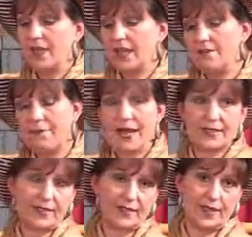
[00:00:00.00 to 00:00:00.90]
Gift
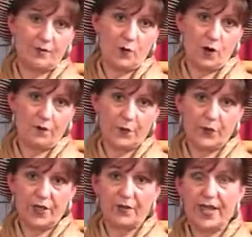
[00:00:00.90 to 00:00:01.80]
Baskets and More from
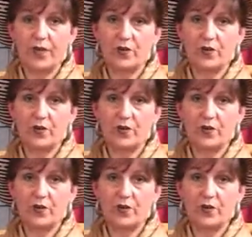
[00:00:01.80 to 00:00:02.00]
Winnebago